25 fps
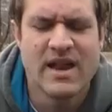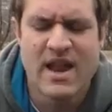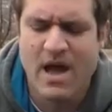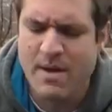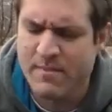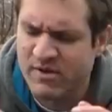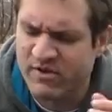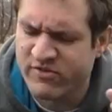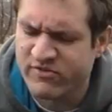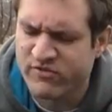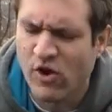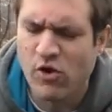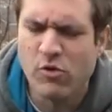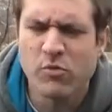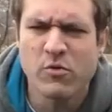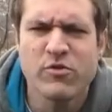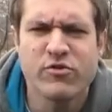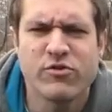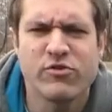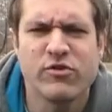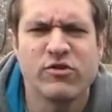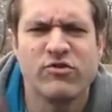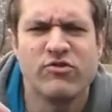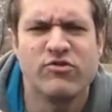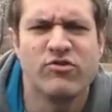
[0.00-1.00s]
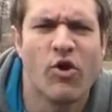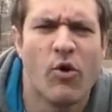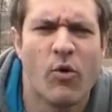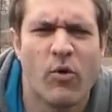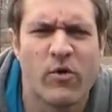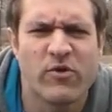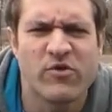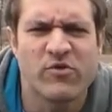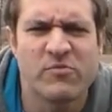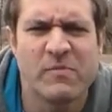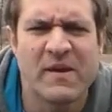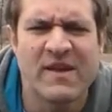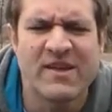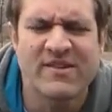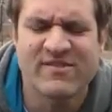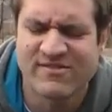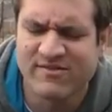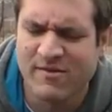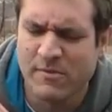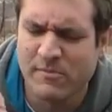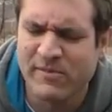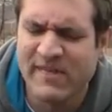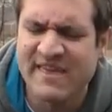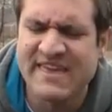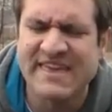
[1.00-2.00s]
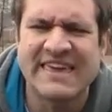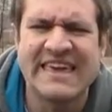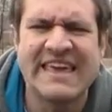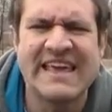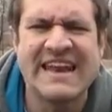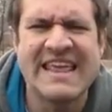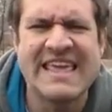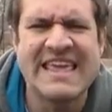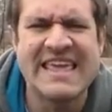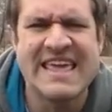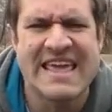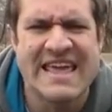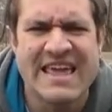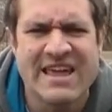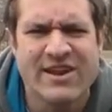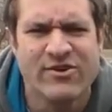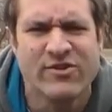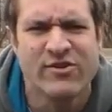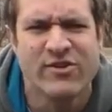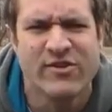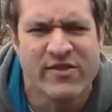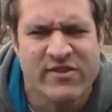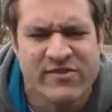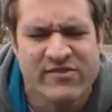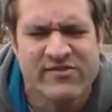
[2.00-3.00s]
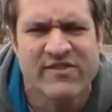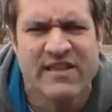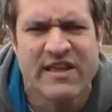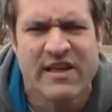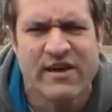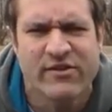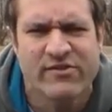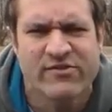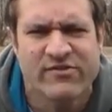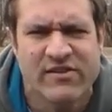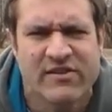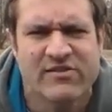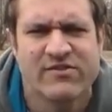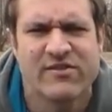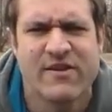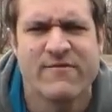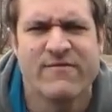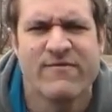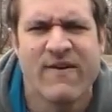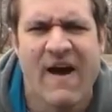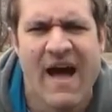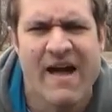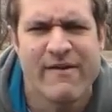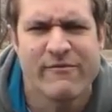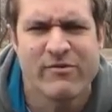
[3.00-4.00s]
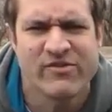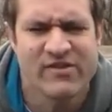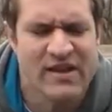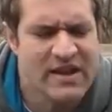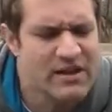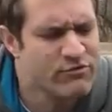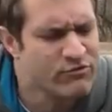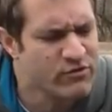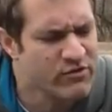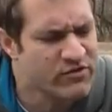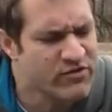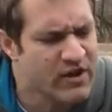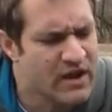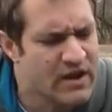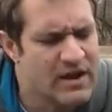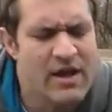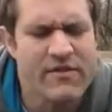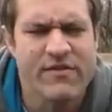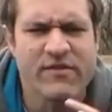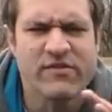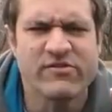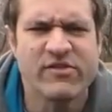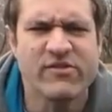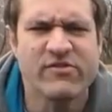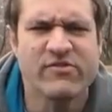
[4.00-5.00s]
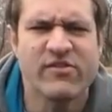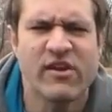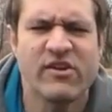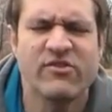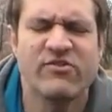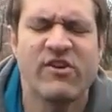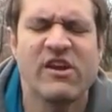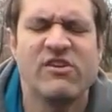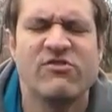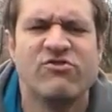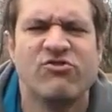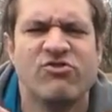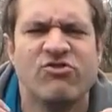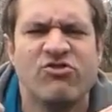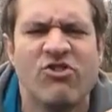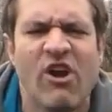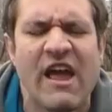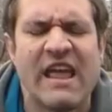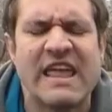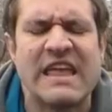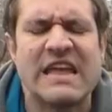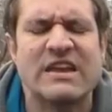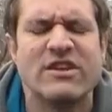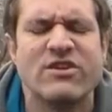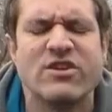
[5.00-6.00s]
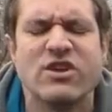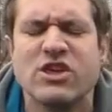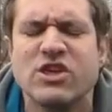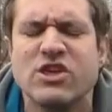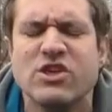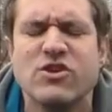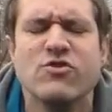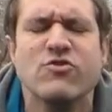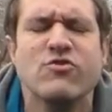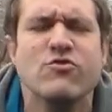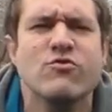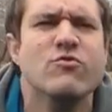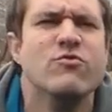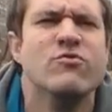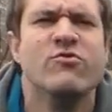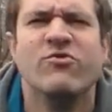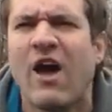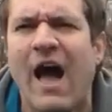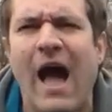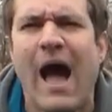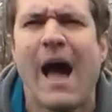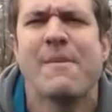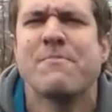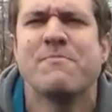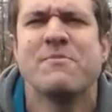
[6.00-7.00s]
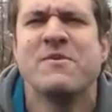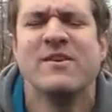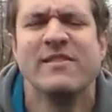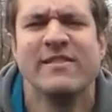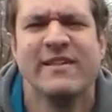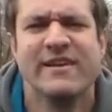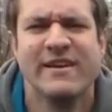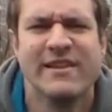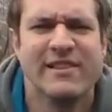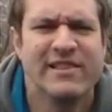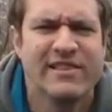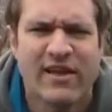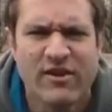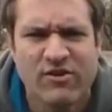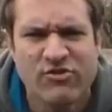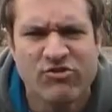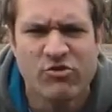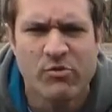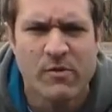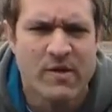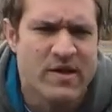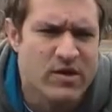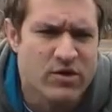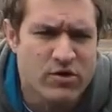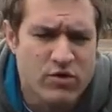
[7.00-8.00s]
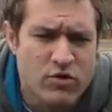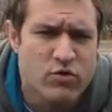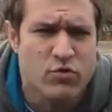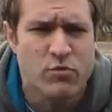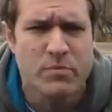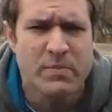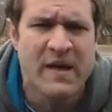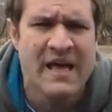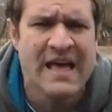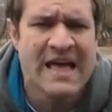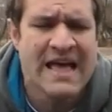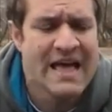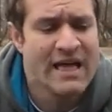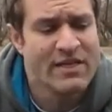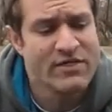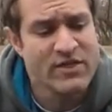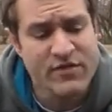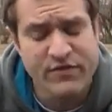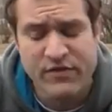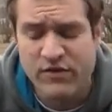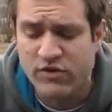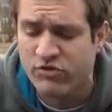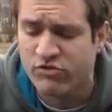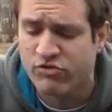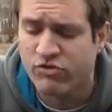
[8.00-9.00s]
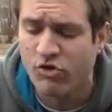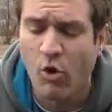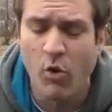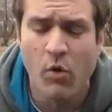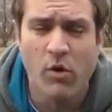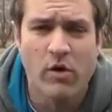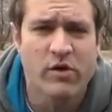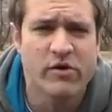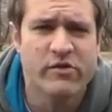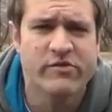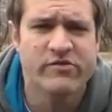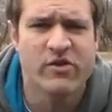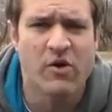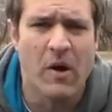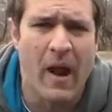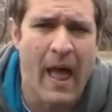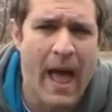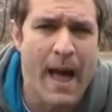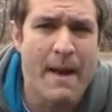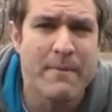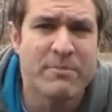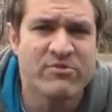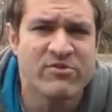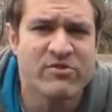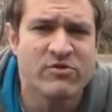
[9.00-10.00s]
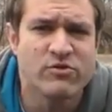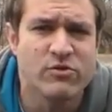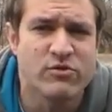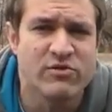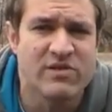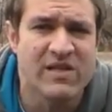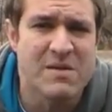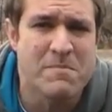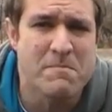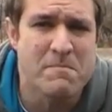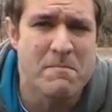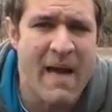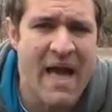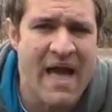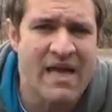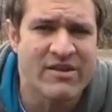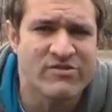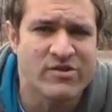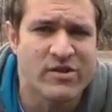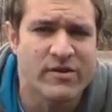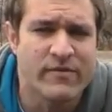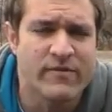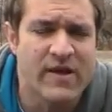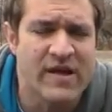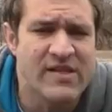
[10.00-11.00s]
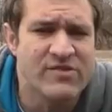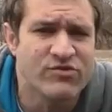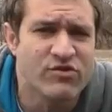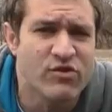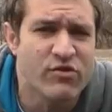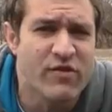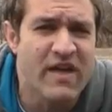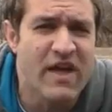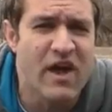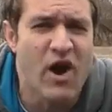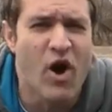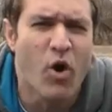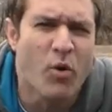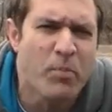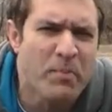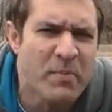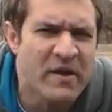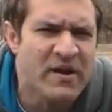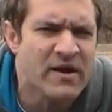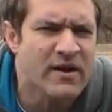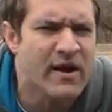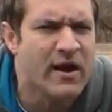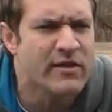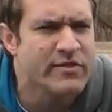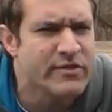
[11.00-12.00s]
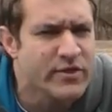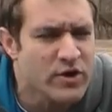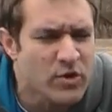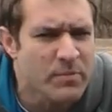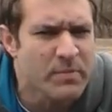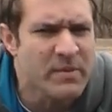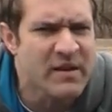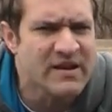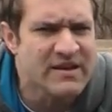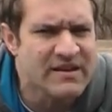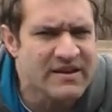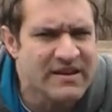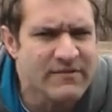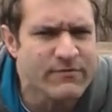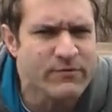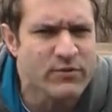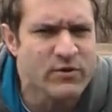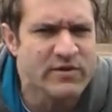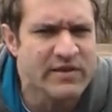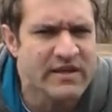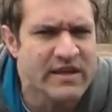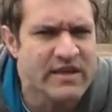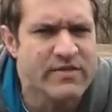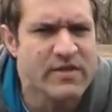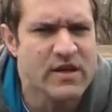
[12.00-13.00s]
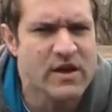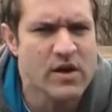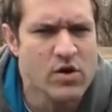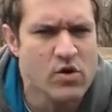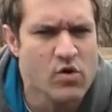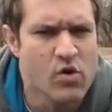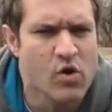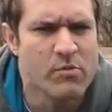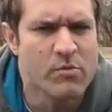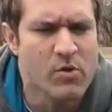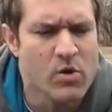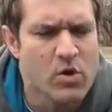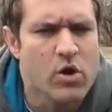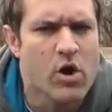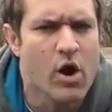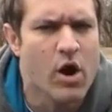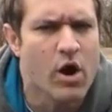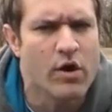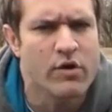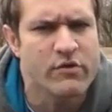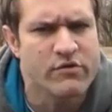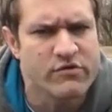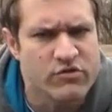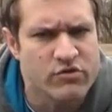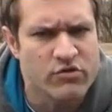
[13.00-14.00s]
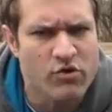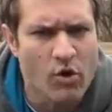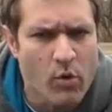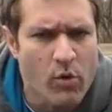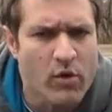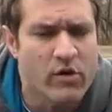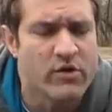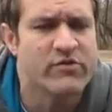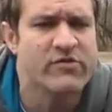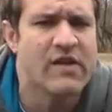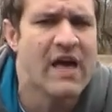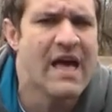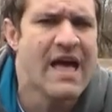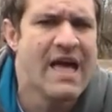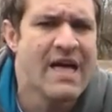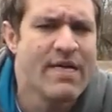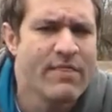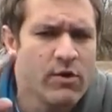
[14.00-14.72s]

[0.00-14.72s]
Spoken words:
Now I'm going to start with the doors, because simply getting into the CL65 is interesting. Now this is such a giant, huge, opulent luxury coupe that the doors are absolutely massive, and so they open a little bit differently than a normal car's doors.